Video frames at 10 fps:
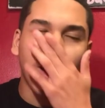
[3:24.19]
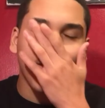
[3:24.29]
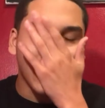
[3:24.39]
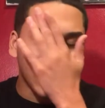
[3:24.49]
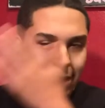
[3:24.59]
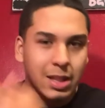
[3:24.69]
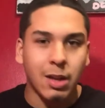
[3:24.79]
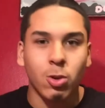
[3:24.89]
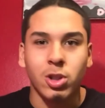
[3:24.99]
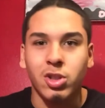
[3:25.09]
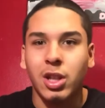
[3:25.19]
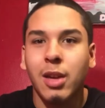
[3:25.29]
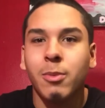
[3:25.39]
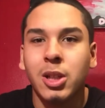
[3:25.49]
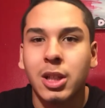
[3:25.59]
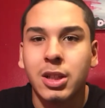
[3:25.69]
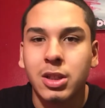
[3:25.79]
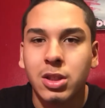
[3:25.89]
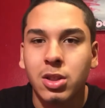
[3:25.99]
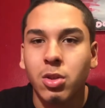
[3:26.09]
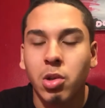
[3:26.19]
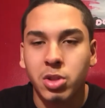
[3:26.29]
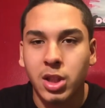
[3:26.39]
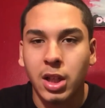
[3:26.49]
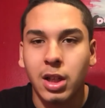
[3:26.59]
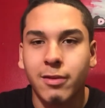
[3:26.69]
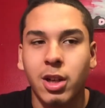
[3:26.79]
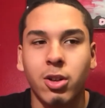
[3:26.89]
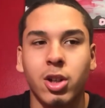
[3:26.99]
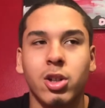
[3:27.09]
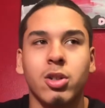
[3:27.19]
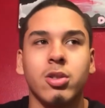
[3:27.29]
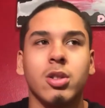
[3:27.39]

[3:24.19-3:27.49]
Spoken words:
I'm not gonna stop calling you gay because you always hanging around girls.